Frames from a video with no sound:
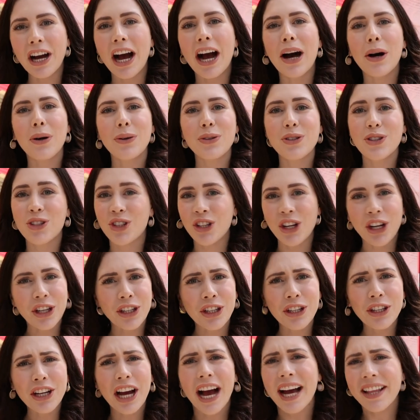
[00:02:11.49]
I'll show
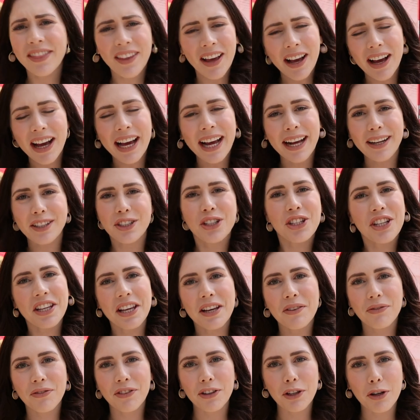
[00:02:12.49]
you. I think I actually
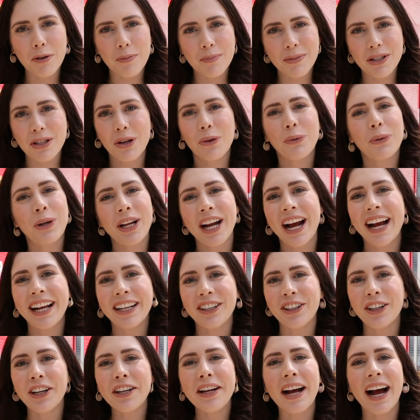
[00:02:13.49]
filmed what I
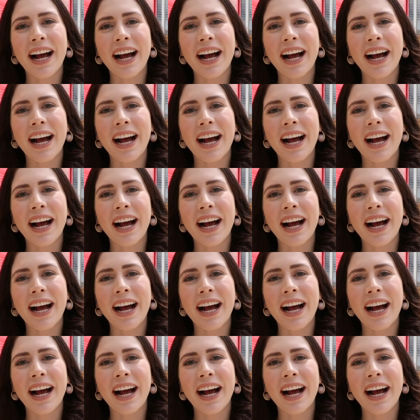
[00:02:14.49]
got.